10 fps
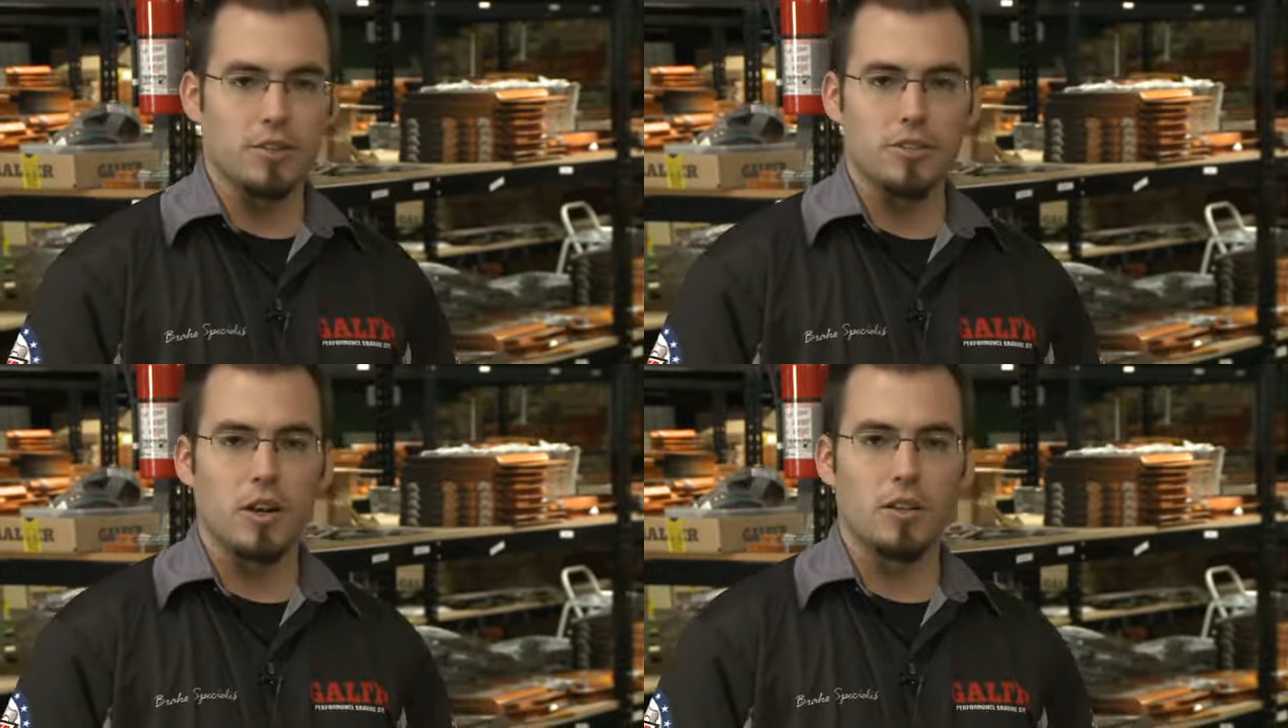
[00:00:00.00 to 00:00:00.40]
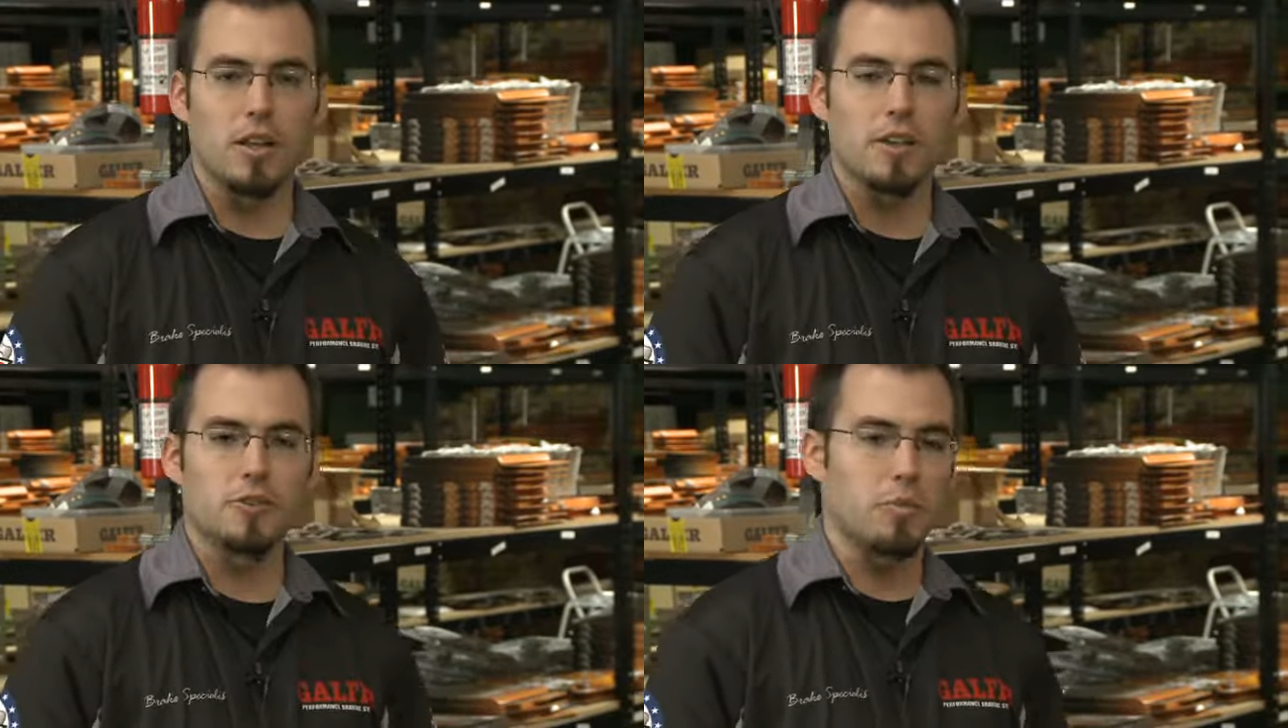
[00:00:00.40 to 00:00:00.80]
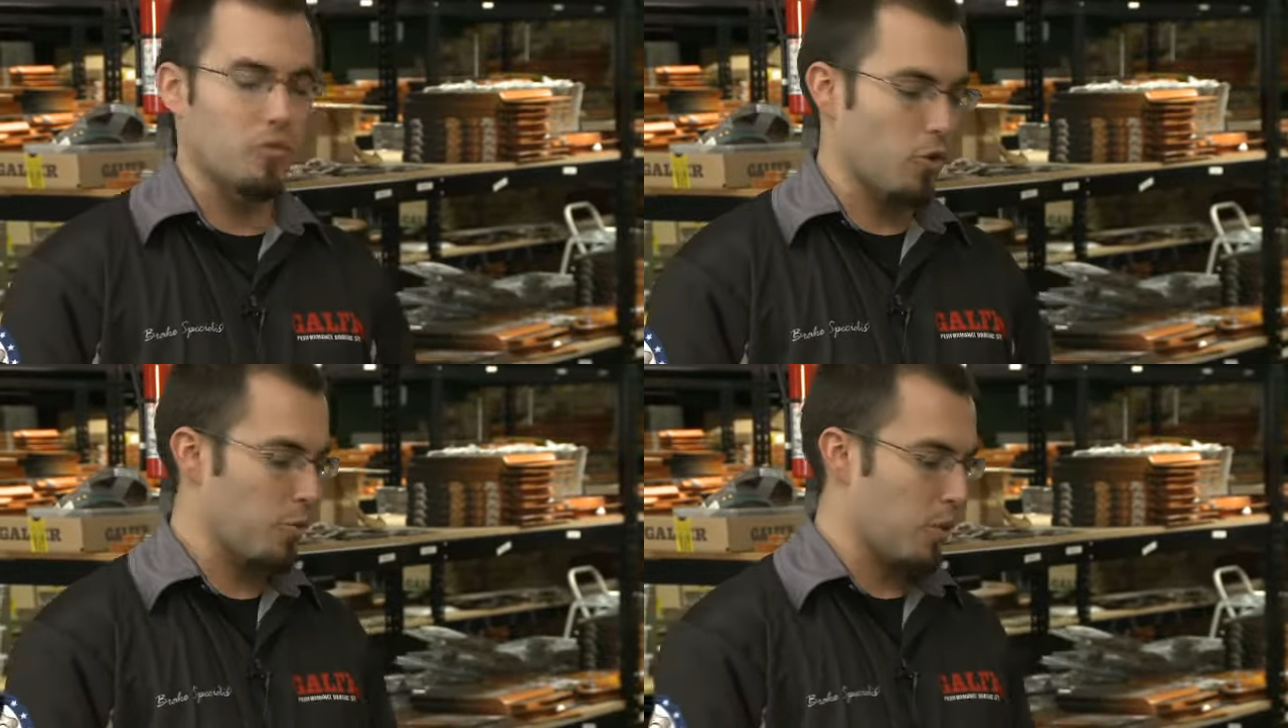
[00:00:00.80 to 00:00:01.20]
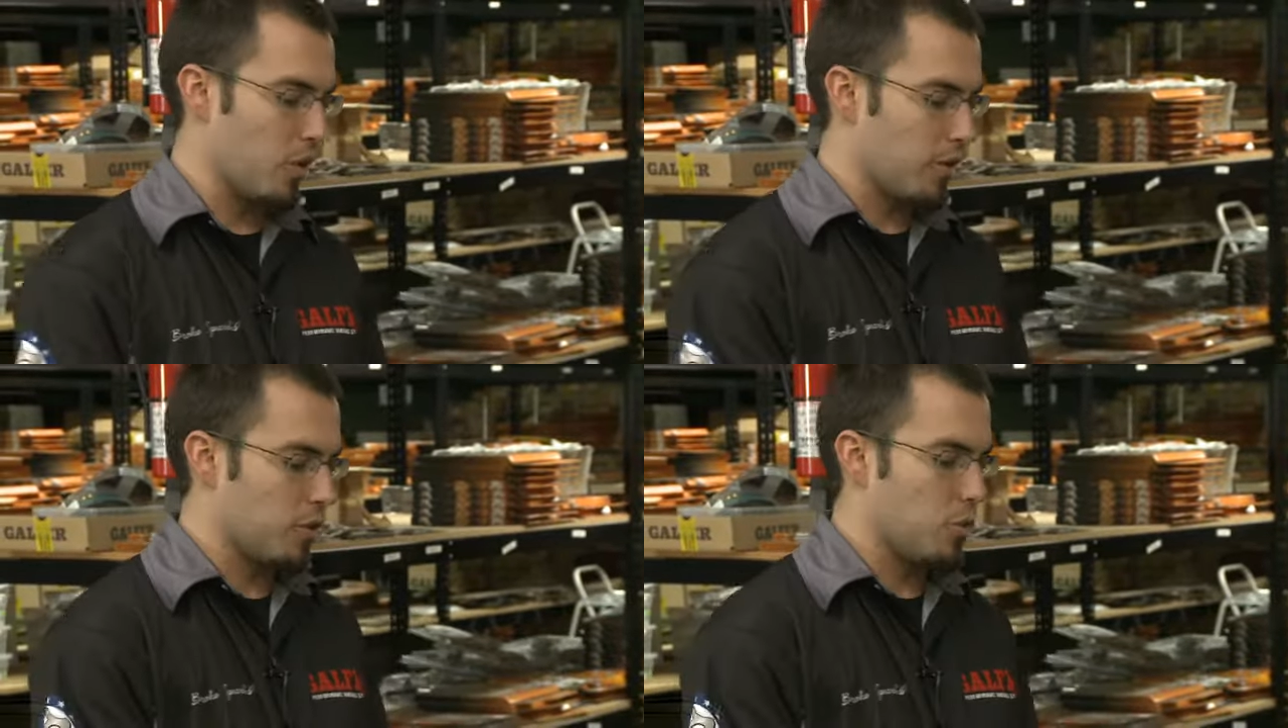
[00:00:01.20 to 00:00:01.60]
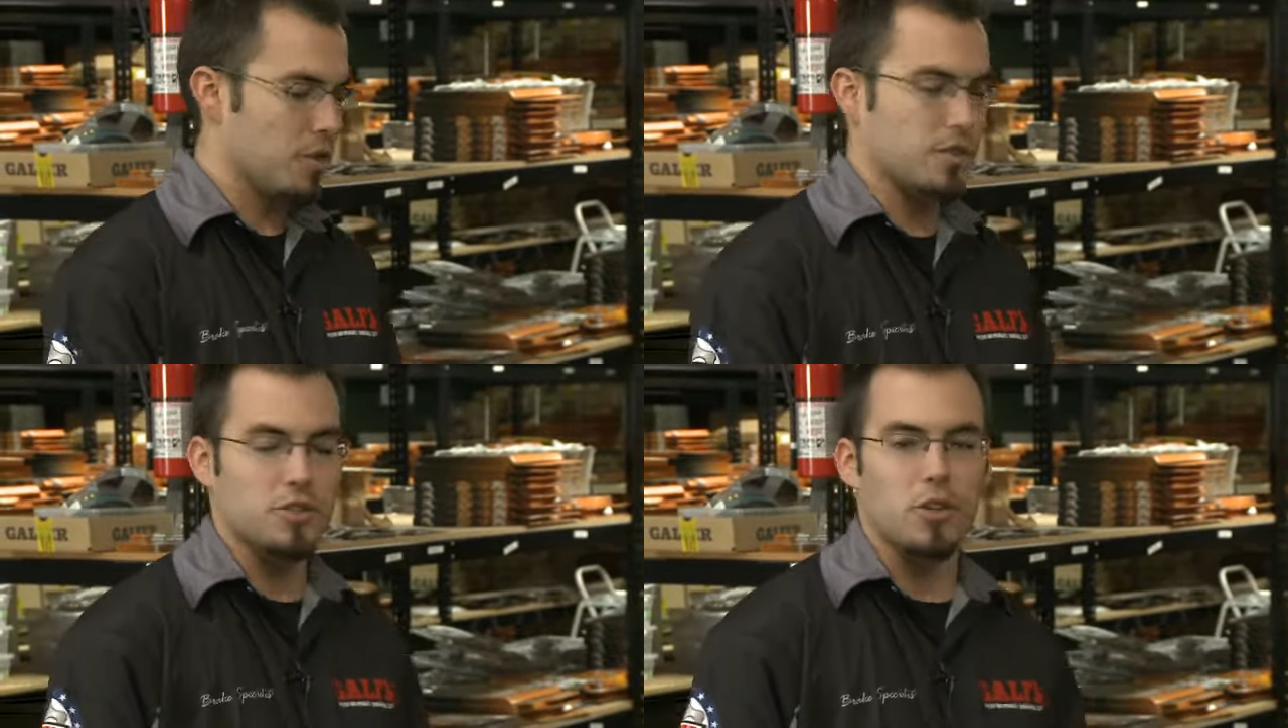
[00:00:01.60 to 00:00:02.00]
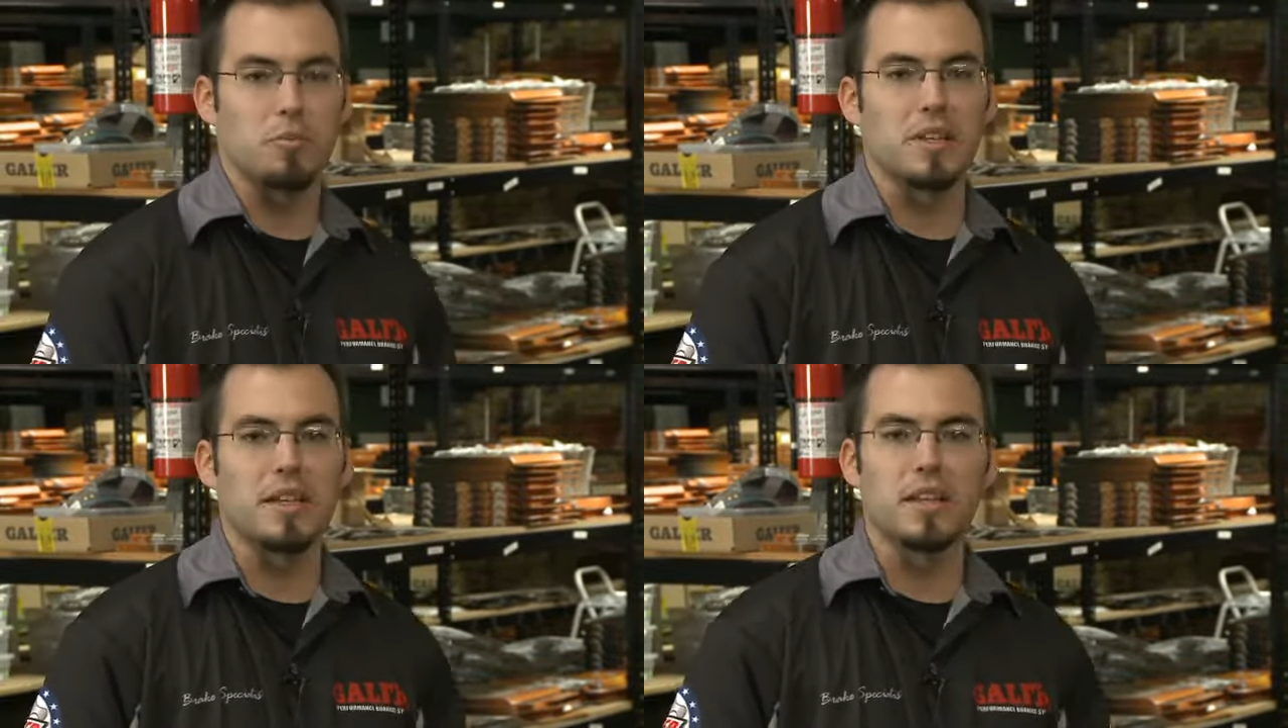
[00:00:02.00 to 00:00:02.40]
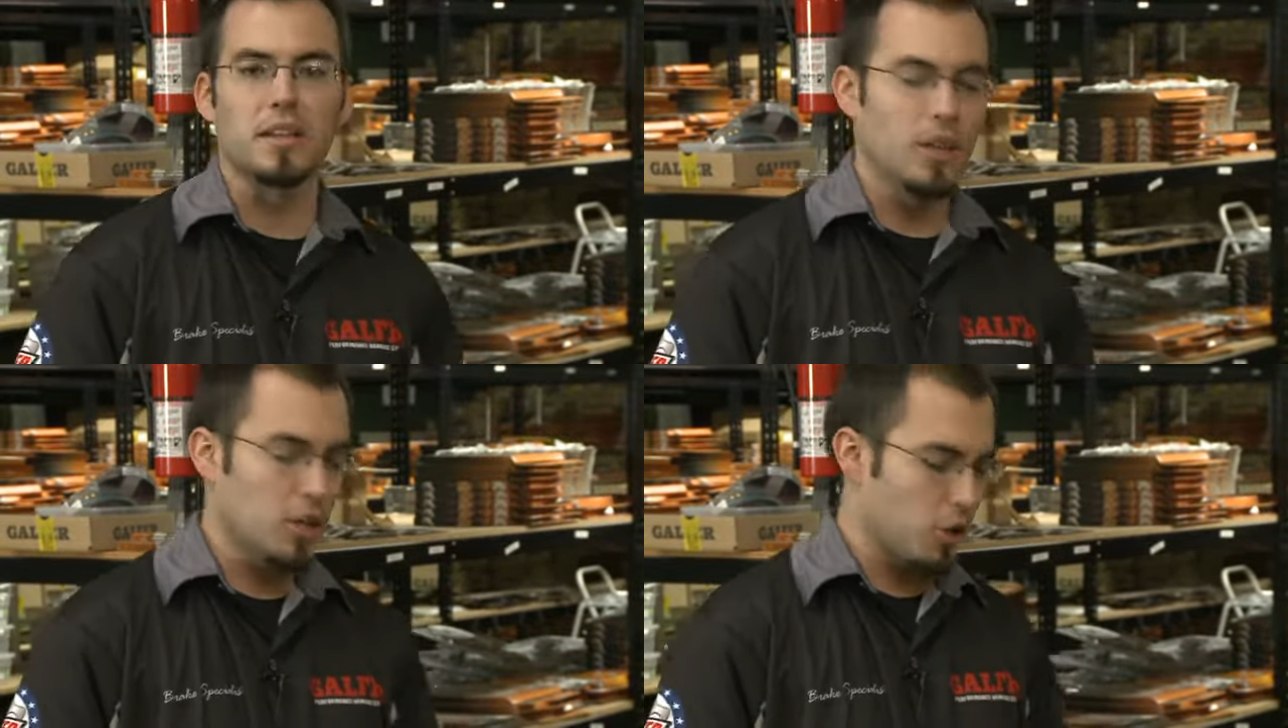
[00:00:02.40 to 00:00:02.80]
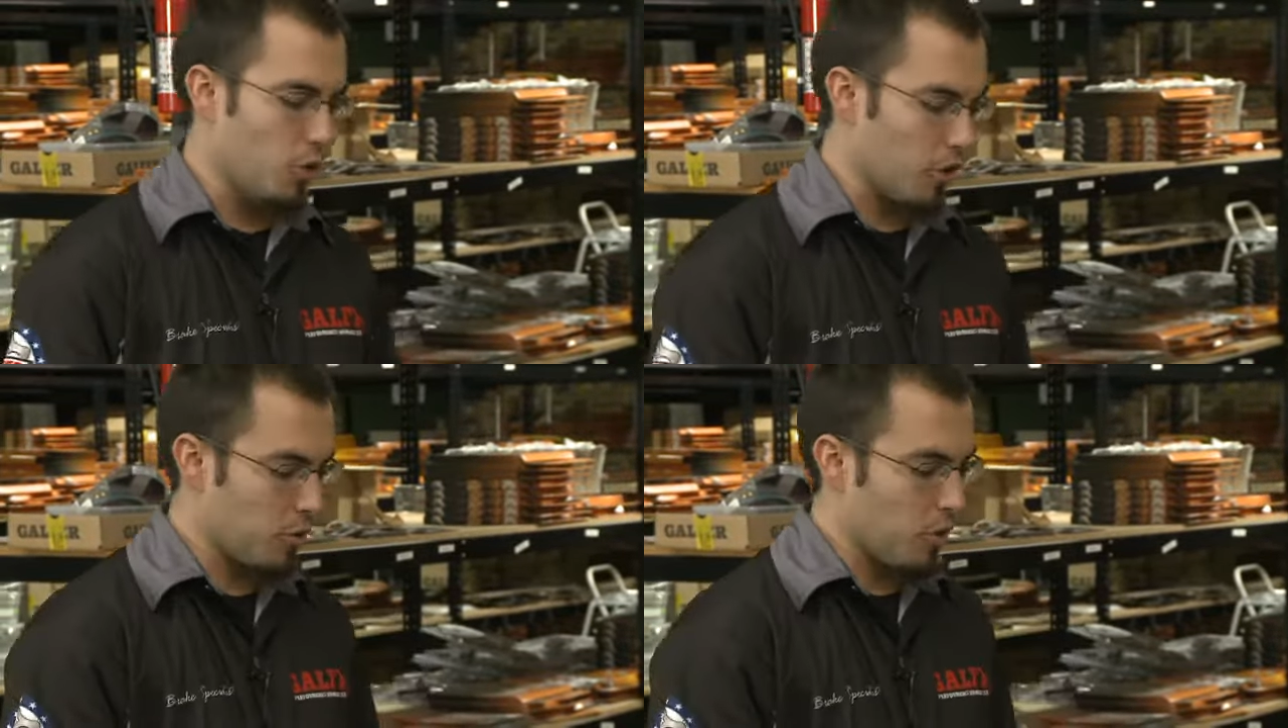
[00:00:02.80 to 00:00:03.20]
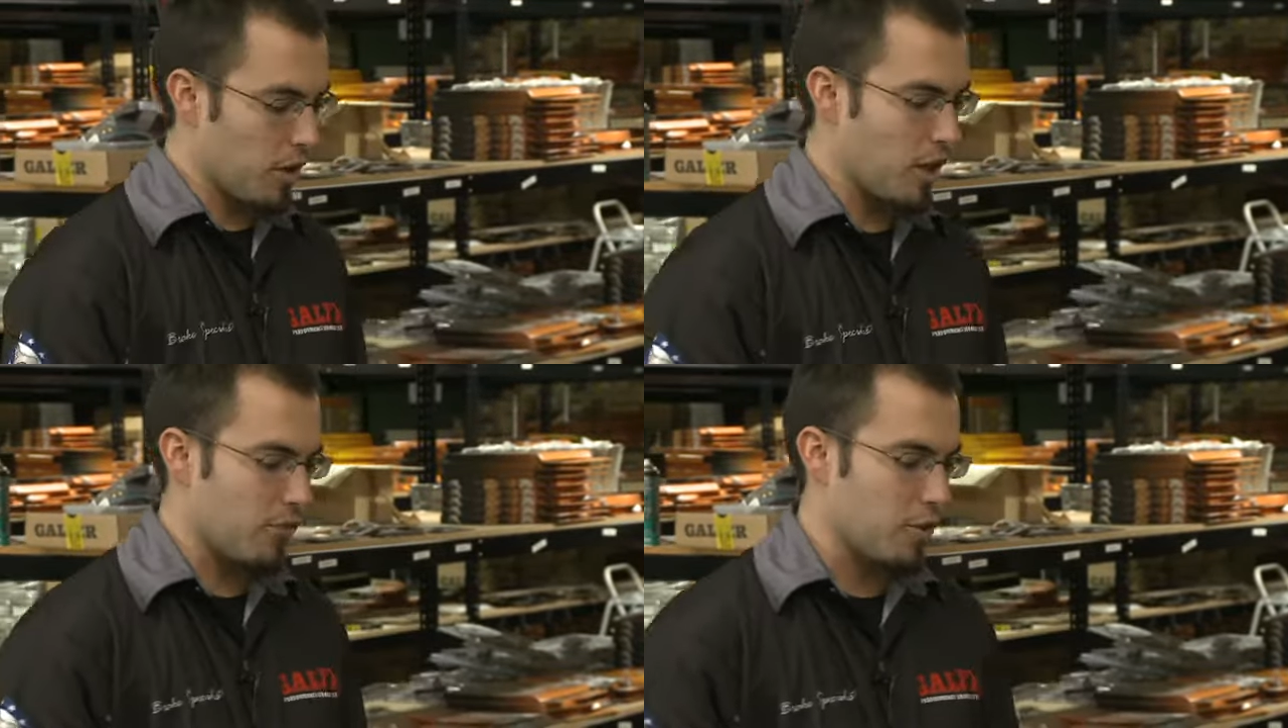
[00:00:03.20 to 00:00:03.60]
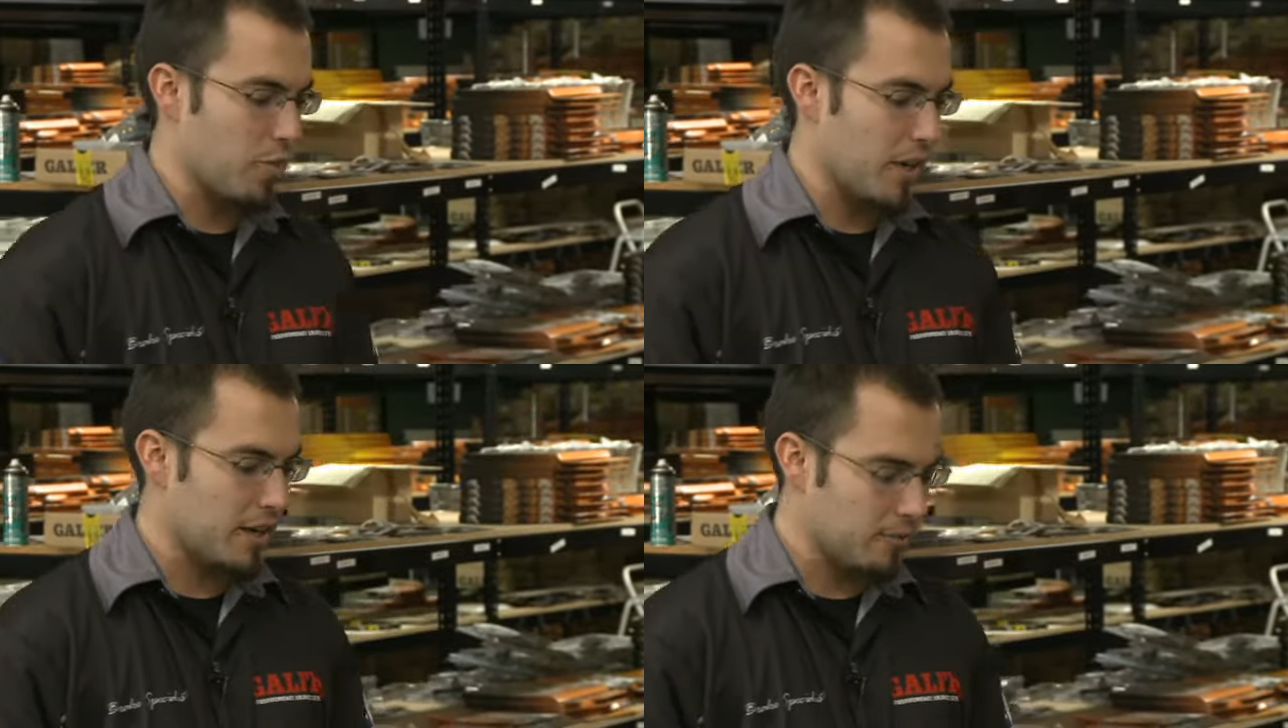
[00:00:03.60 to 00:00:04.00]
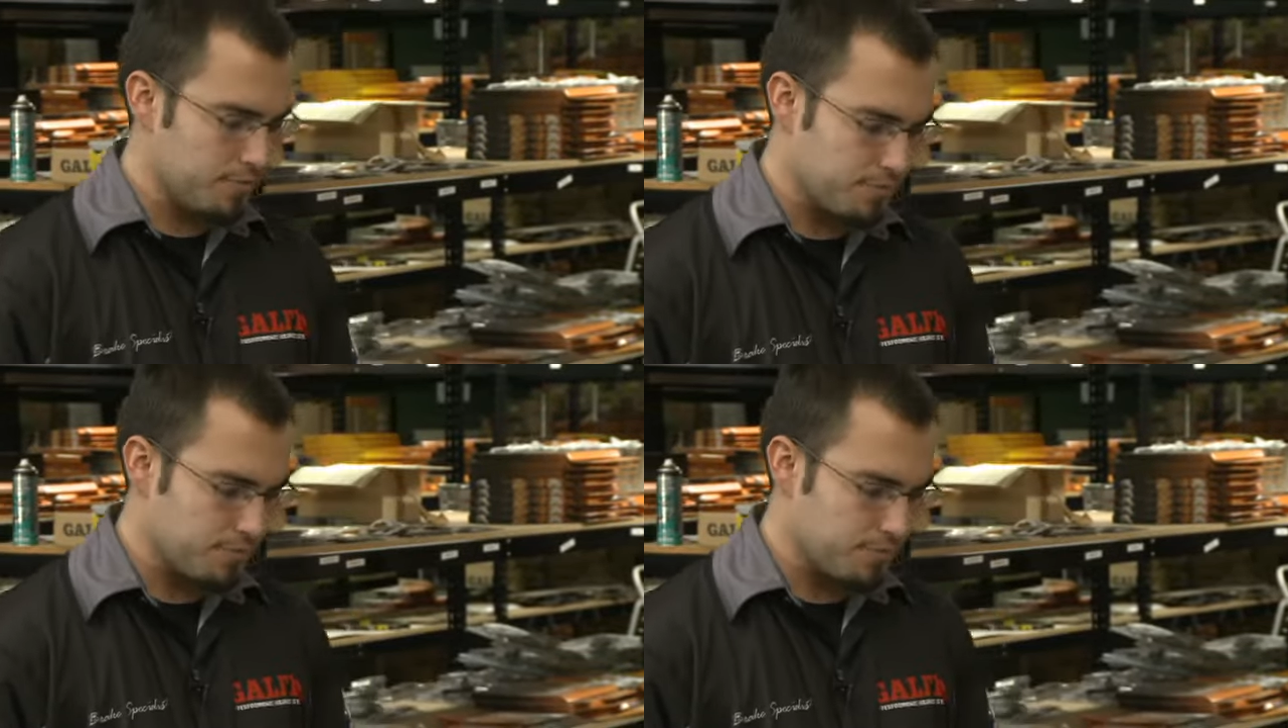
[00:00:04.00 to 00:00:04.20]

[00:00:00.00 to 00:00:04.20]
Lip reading: the stock lines or before you put on the new ones and start bleeding, you are going to want to cover the bike.